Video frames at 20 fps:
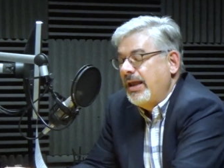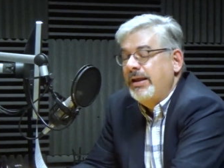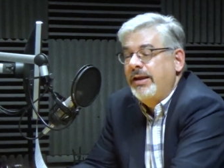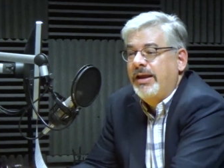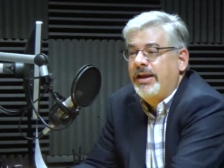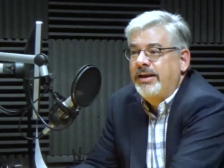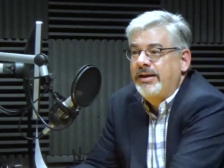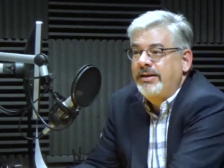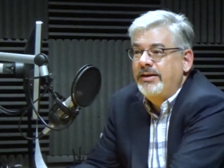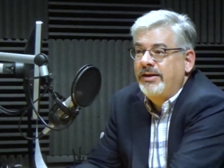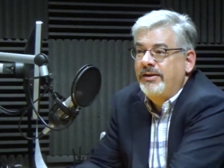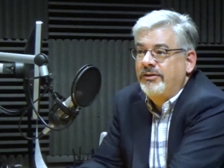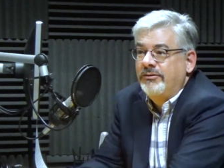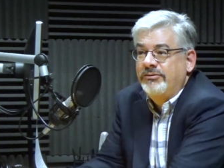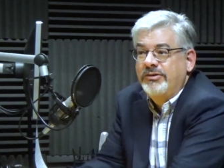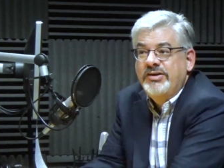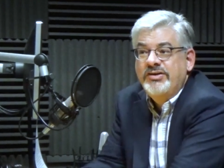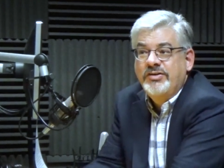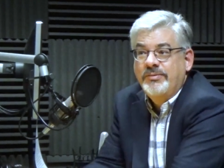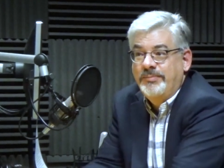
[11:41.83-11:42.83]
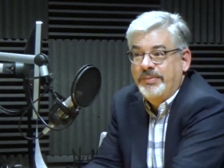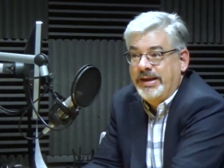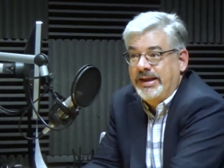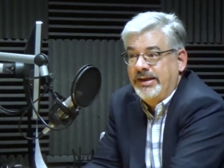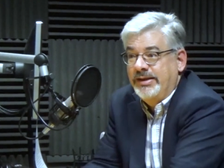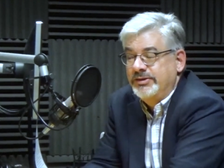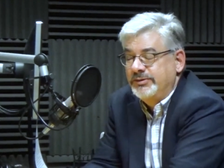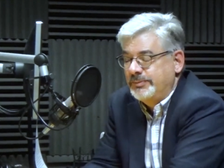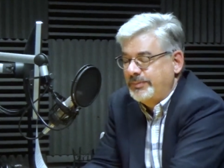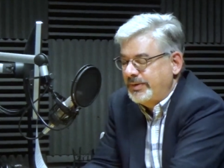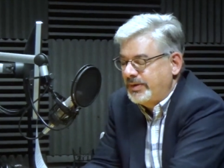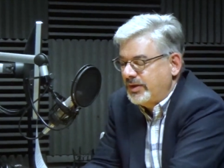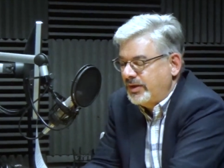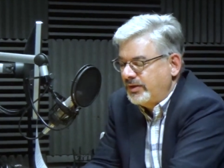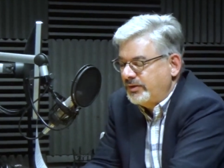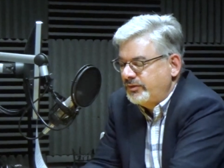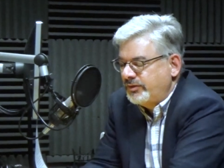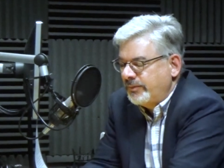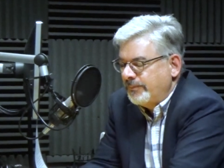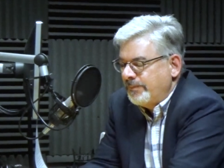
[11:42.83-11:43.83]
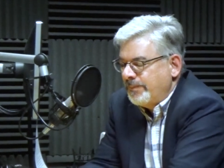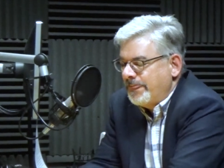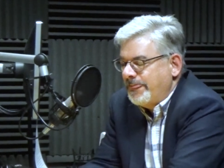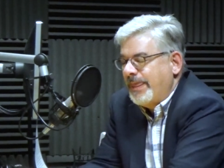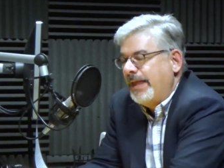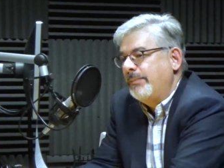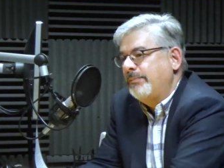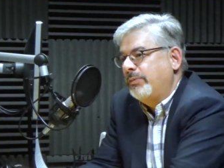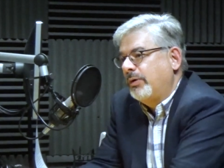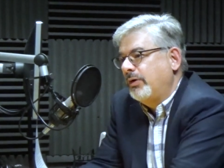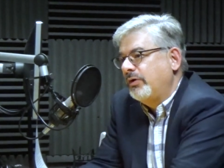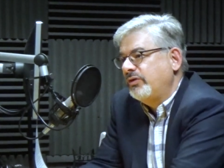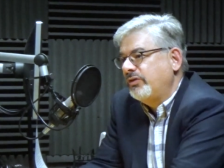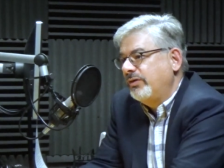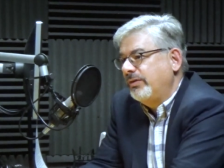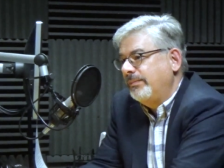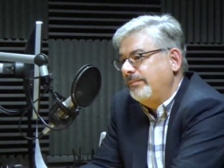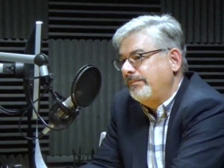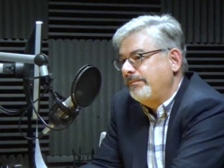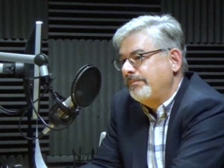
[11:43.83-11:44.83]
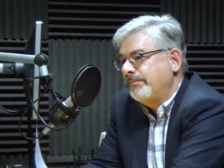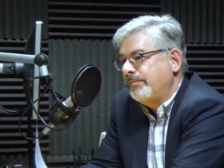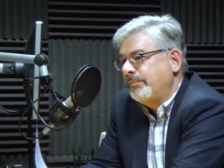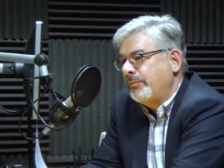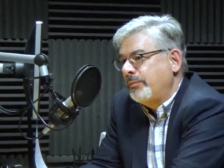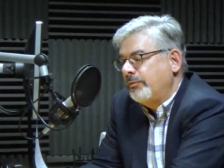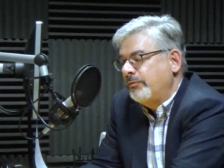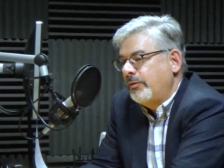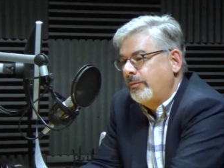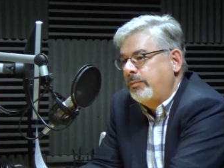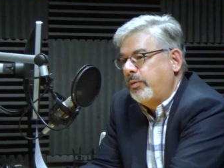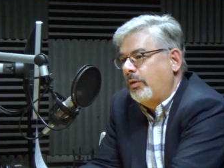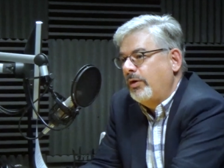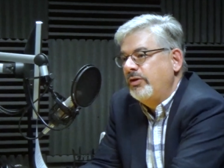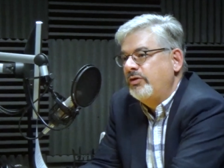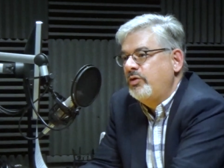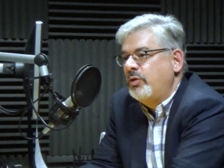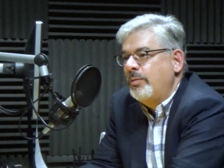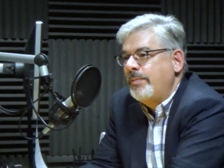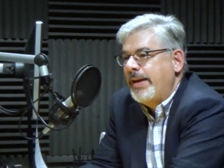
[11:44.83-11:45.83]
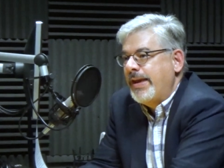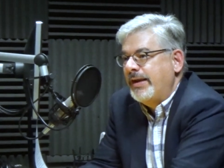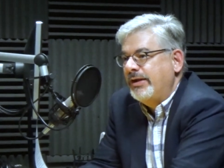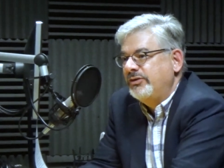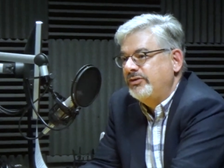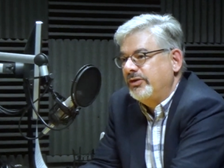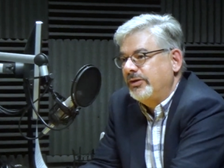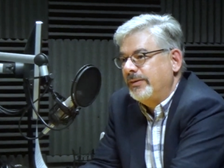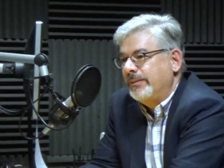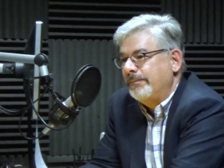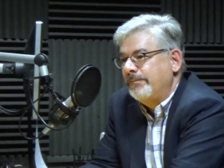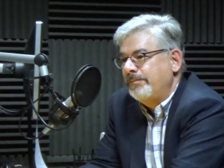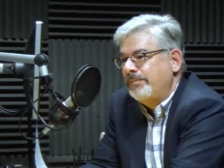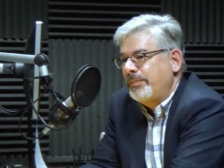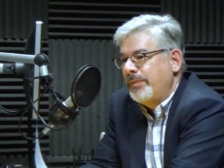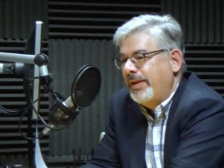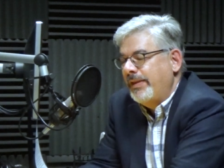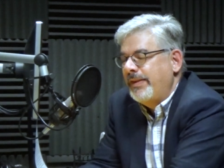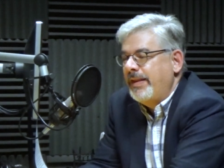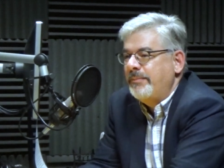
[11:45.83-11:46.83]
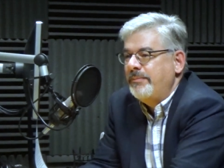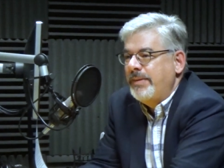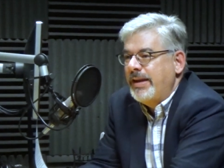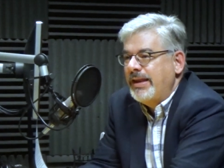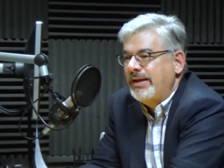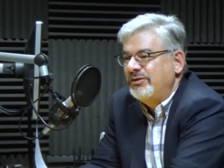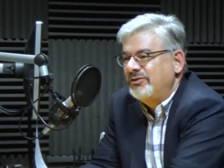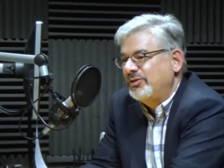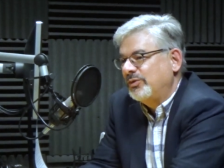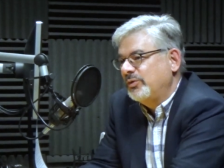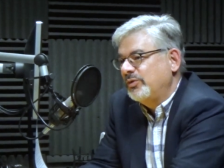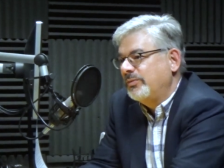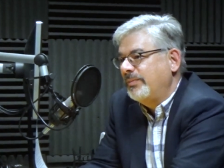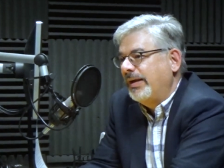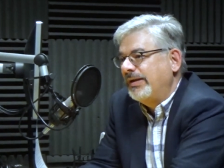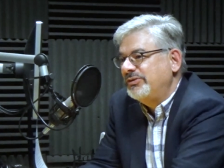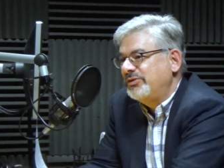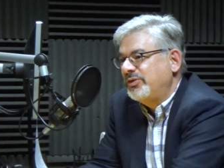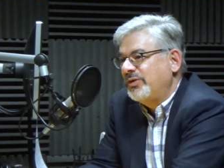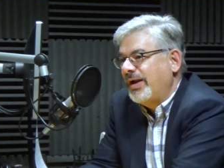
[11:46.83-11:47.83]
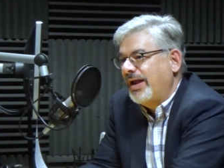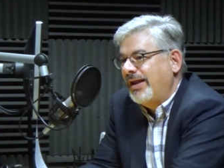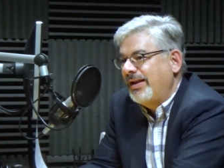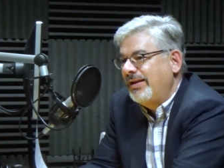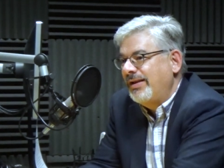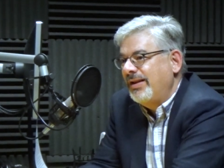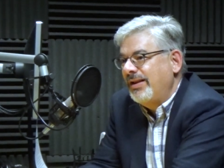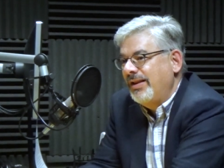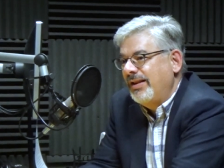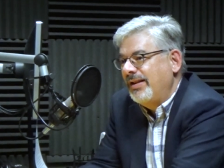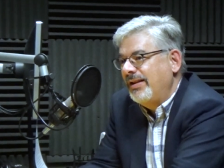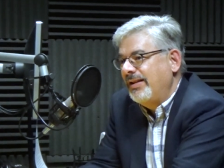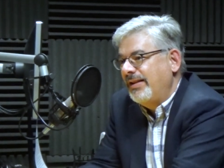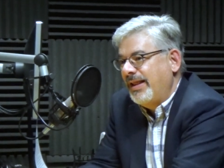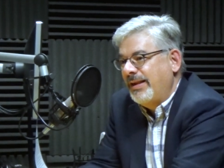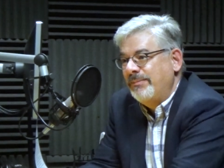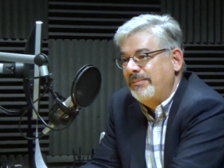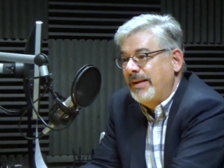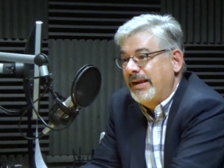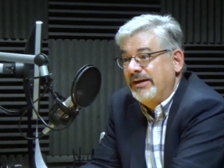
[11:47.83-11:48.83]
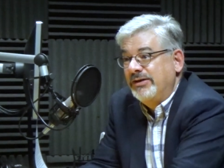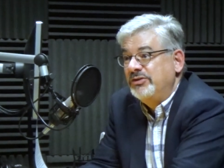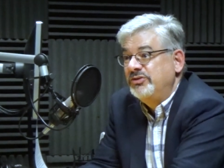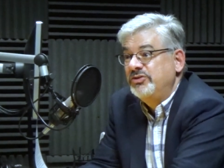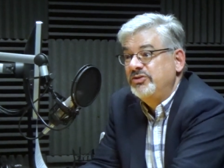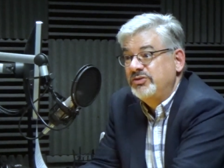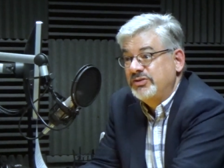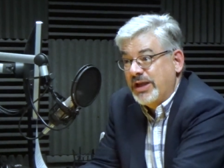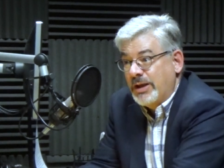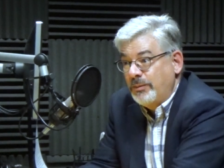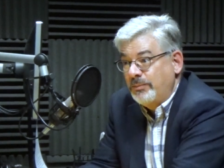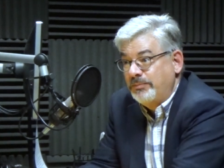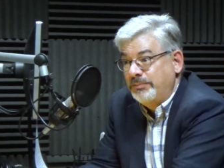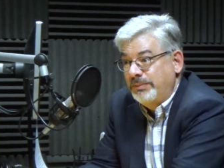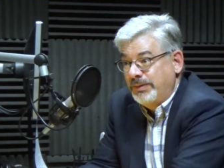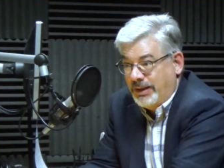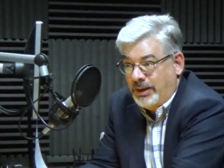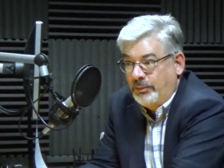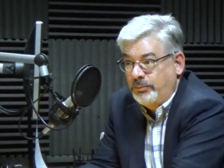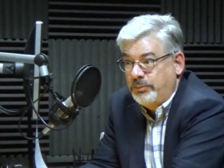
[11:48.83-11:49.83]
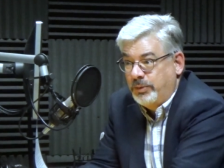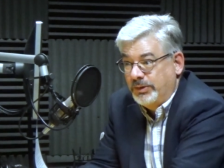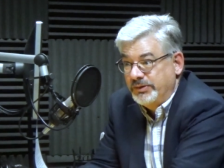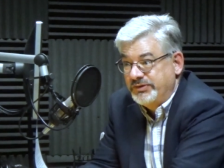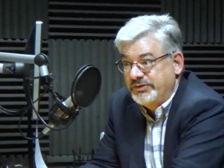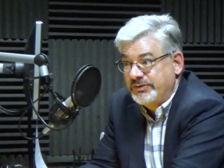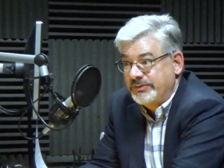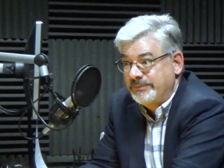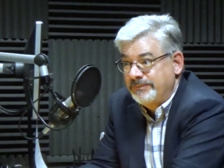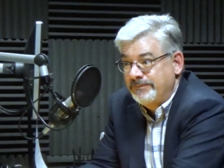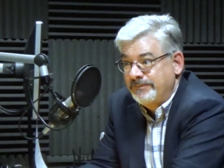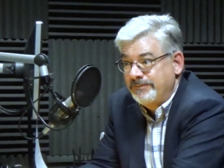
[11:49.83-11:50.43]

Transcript: and, and the reason being is because that person reported to a manager and that manager was measured on that manager's out, outputs.